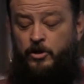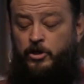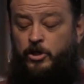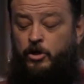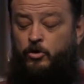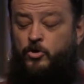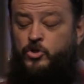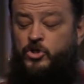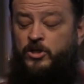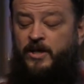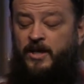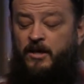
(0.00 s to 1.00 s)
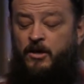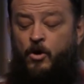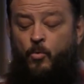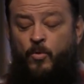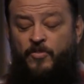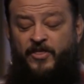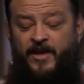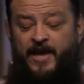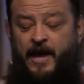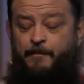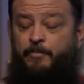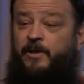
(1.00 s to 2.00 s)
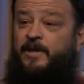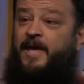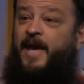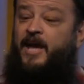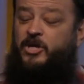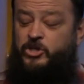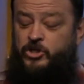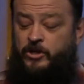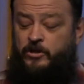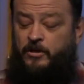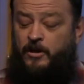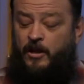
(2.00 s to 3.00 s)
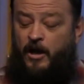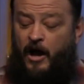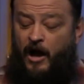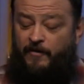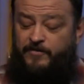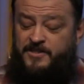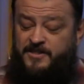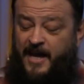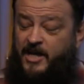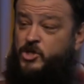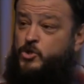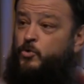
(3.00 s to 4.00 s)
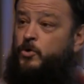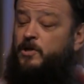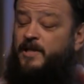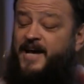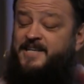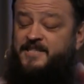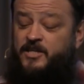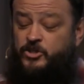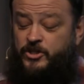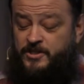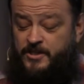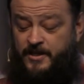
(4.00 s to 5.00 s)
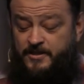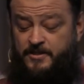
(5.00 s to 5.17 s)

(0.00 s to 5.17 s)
usually with the implication of sexual licentiousness,